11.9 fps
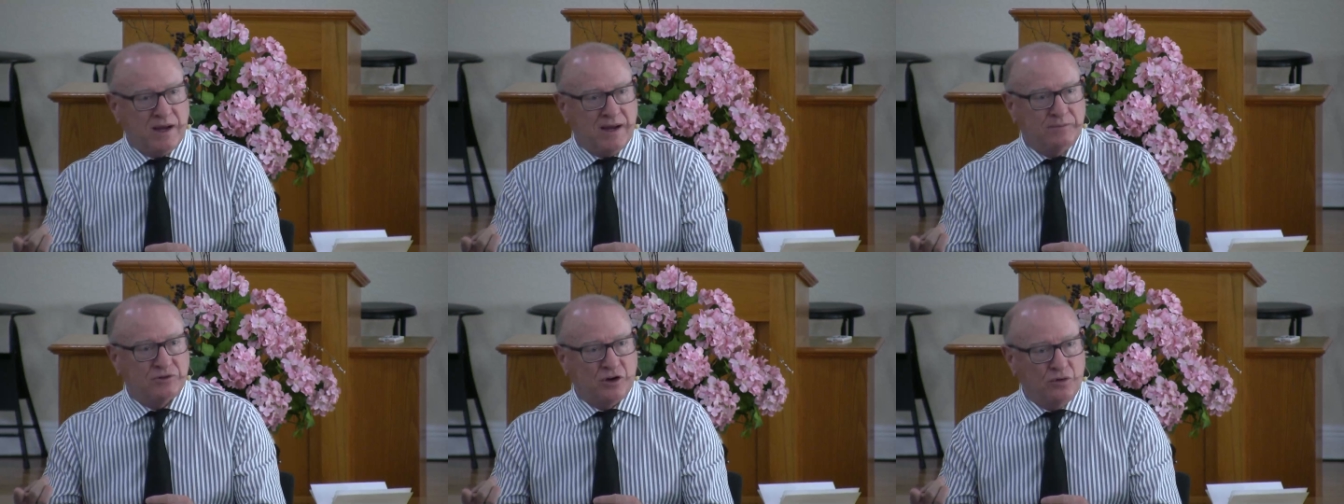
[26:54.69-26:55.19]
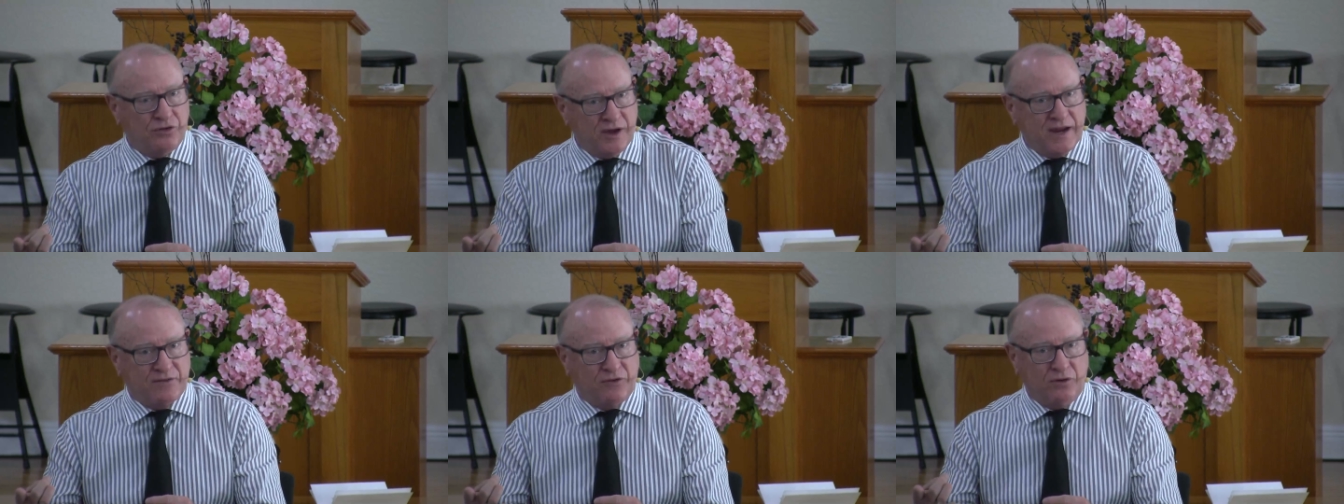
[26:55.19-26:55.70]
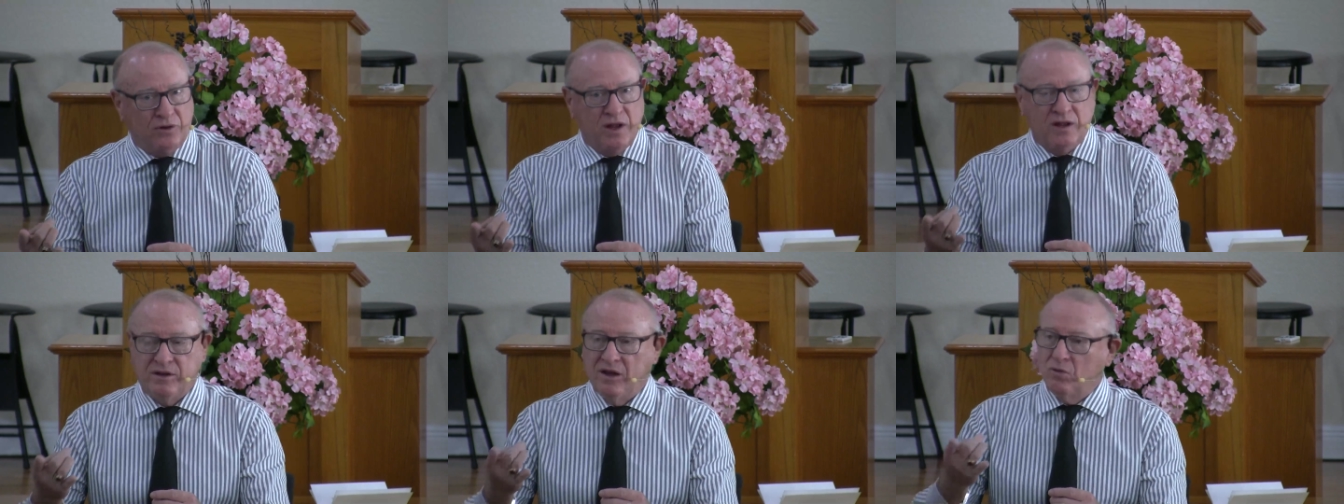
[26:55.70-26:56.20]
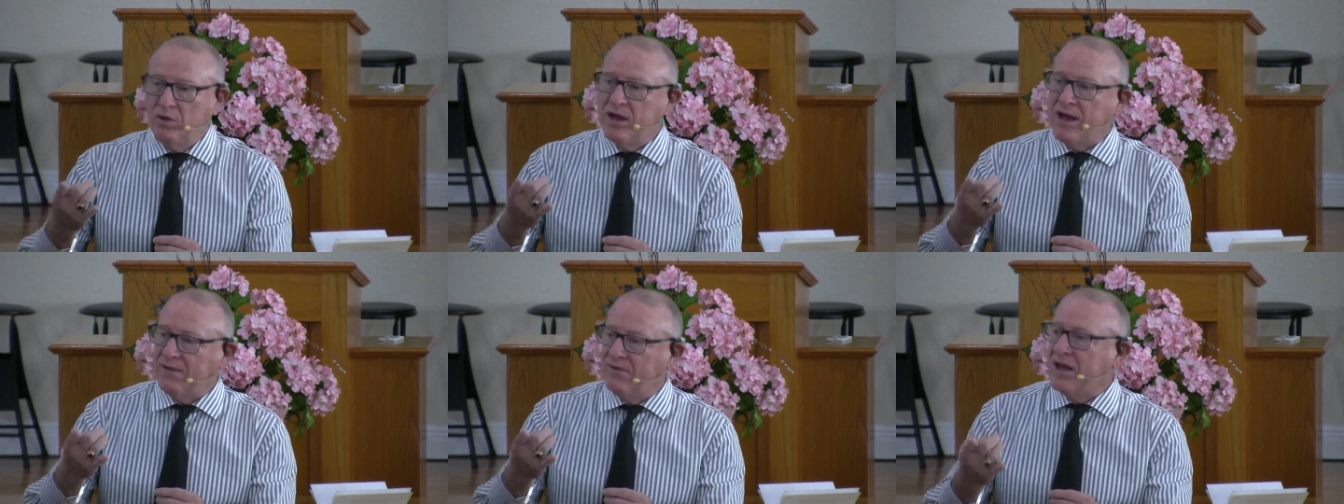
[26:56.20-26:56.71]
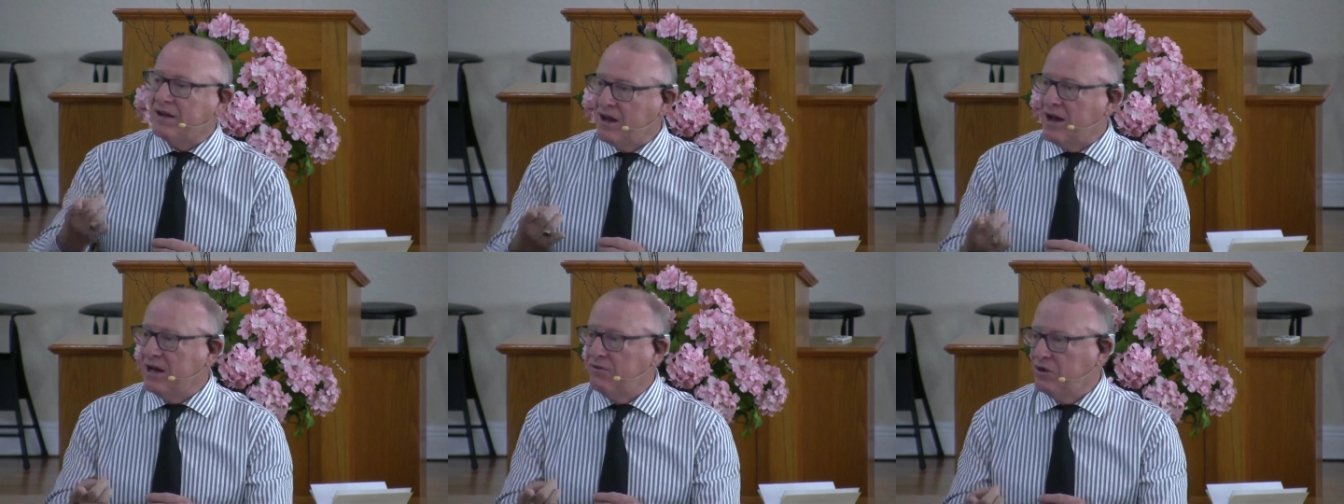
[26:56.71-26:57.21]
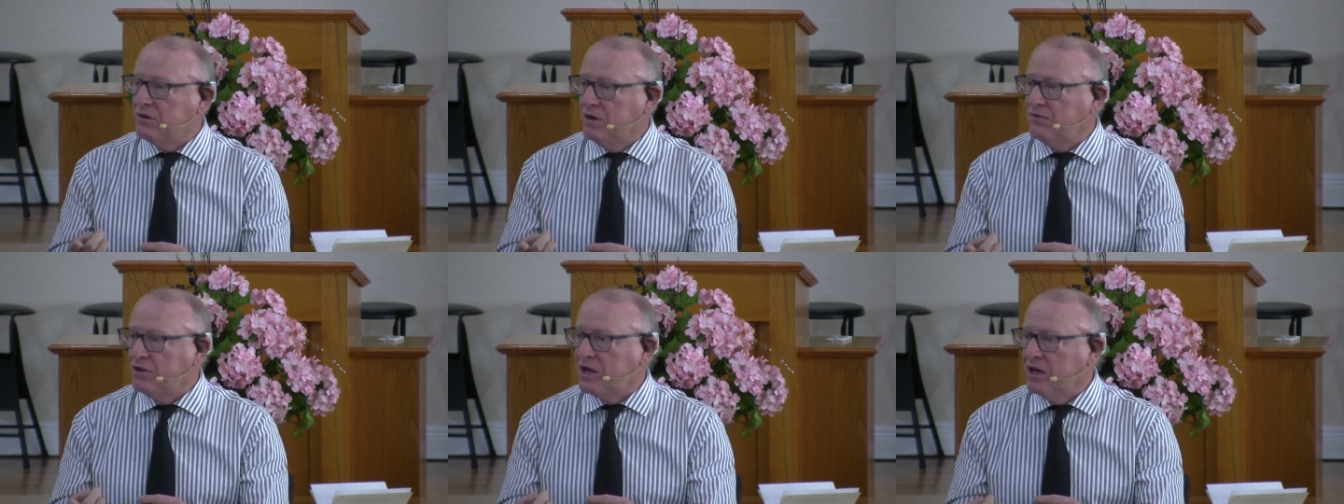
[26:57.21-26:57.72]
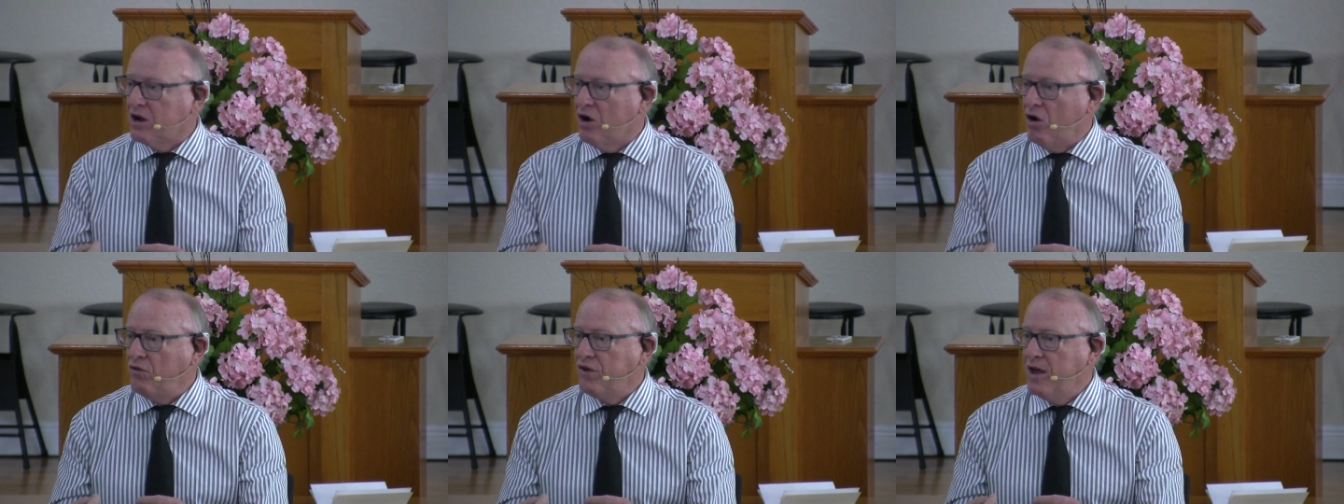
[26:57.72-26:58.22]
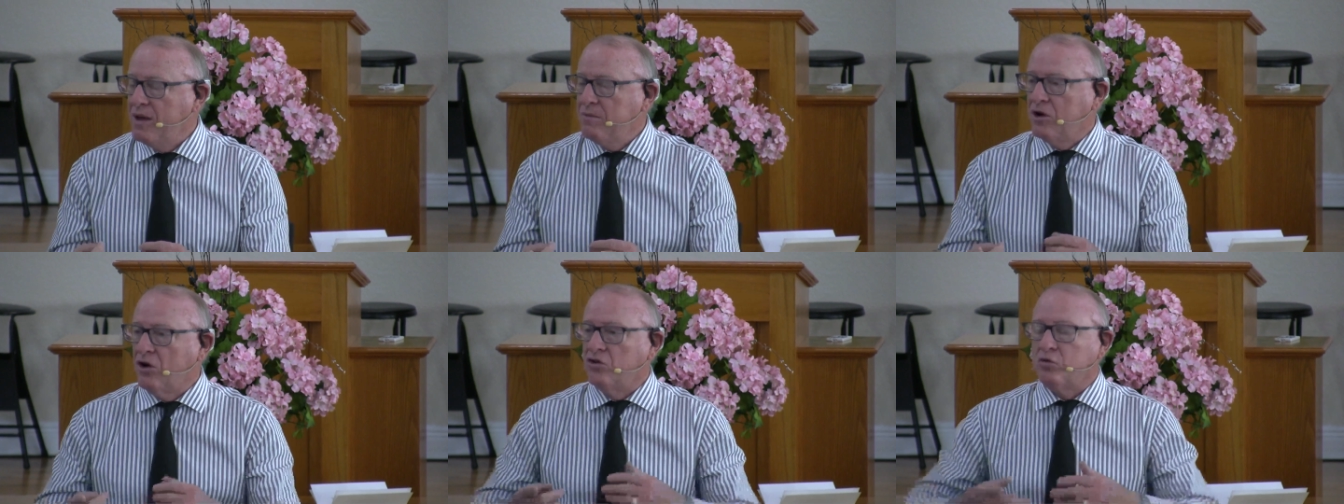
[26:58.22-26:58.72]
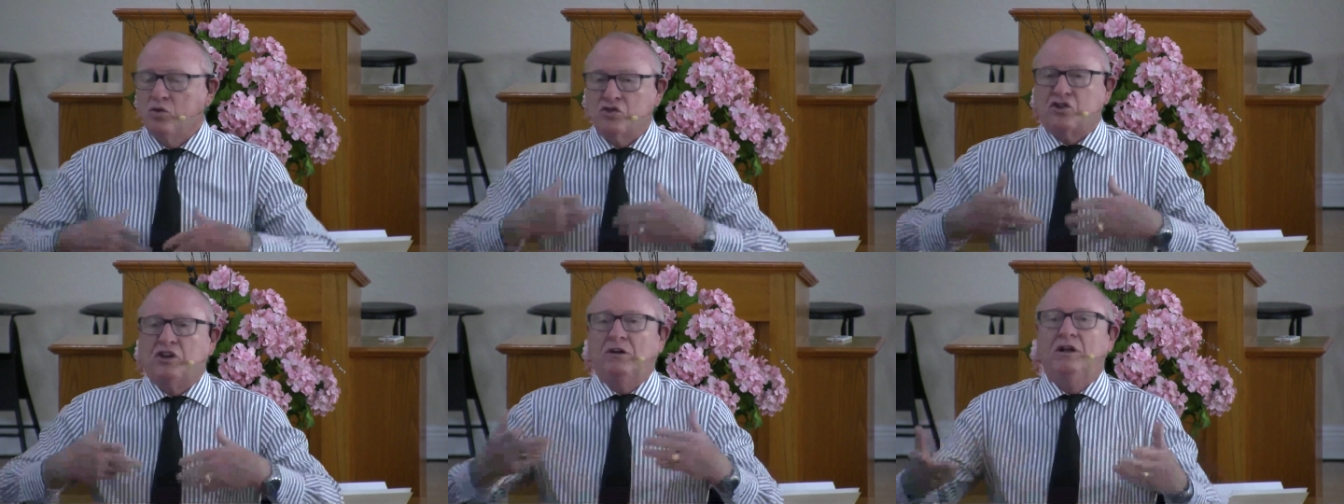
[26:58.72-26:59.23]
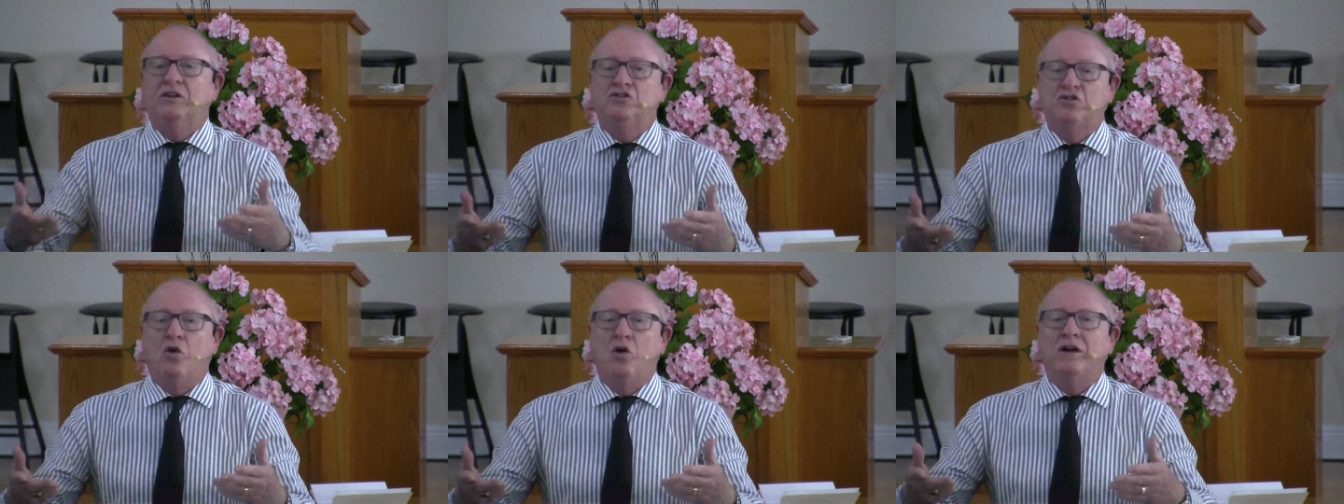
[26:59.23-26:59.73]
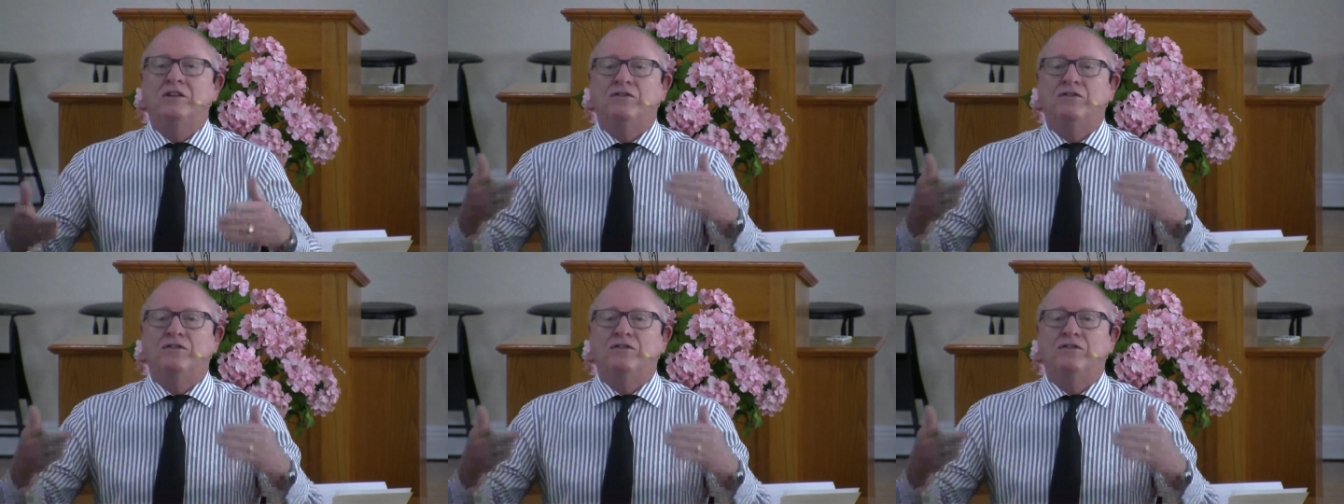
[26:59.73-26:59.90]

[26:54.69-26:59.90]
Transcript: I'm so thankful that we have that kind of a, of a kickoff because we're still enjoying the